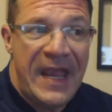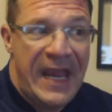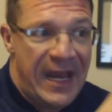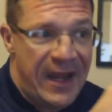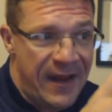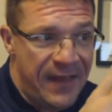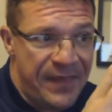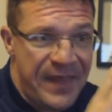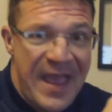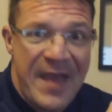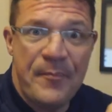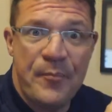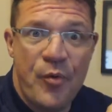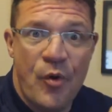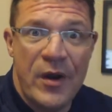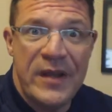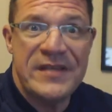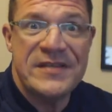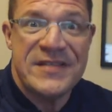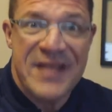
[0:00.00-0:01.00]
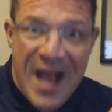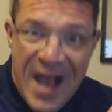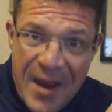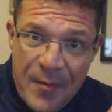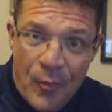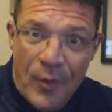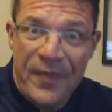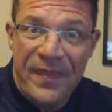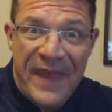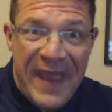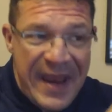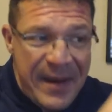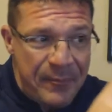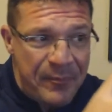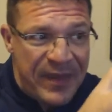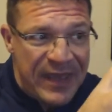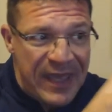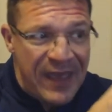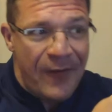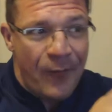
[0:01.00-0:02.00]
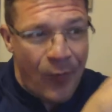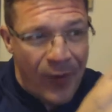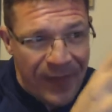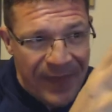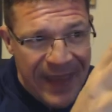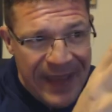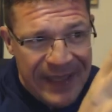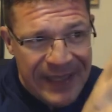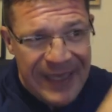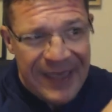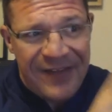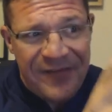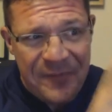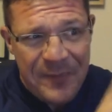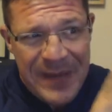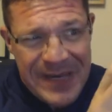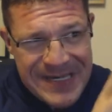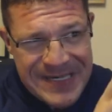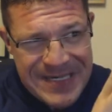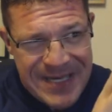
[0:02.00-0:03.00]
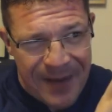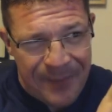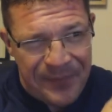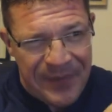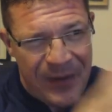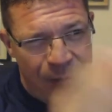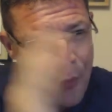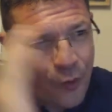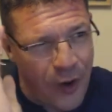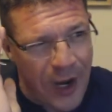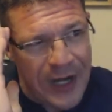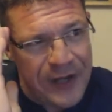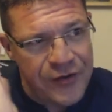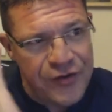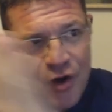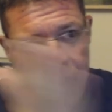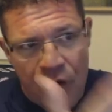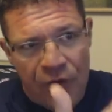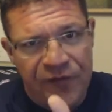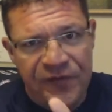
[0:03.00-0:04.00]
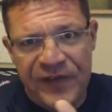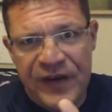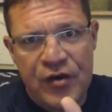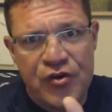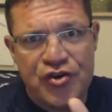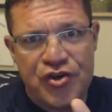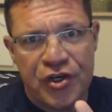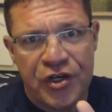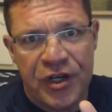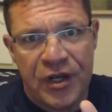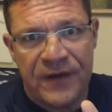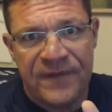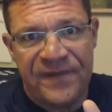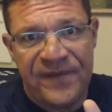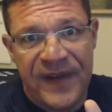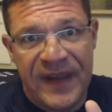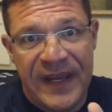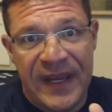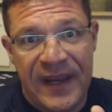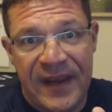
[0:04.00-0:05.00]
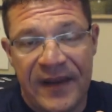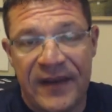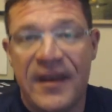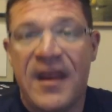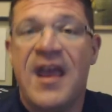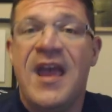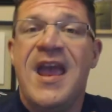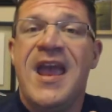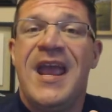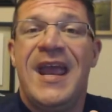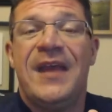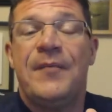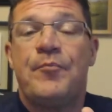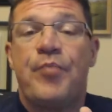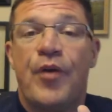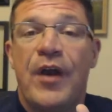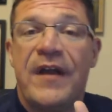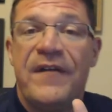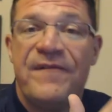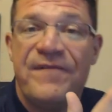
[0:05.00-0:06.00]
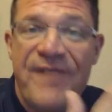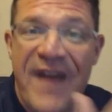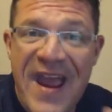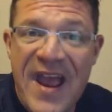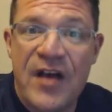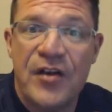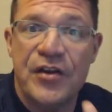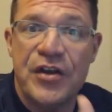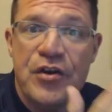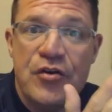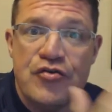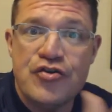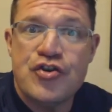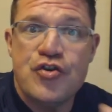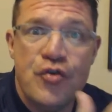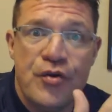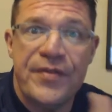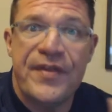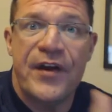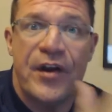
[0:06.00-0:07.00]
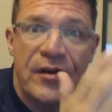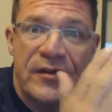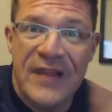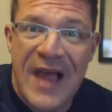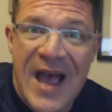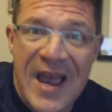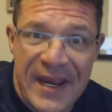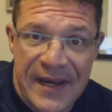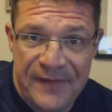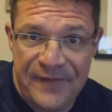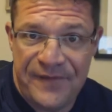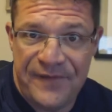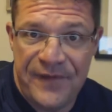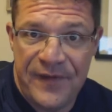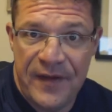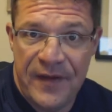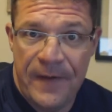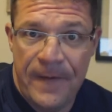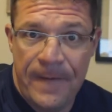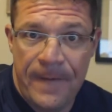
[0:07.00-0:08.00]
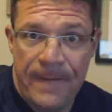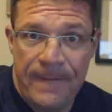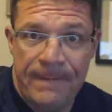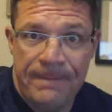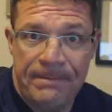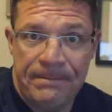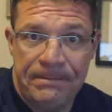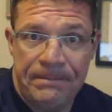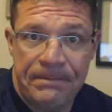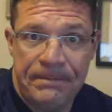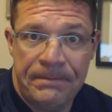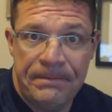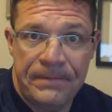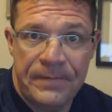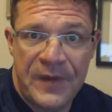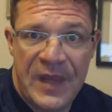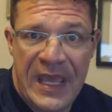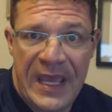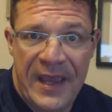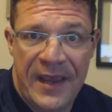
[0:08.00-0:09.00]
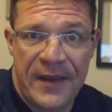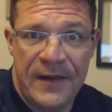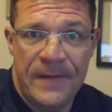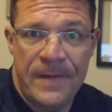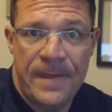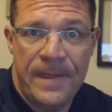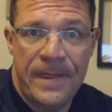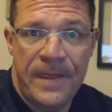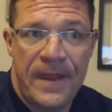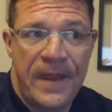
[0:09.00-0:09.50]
And at that point in time, when they give me something where I know Fusion could fit in and bring value to their life, okay,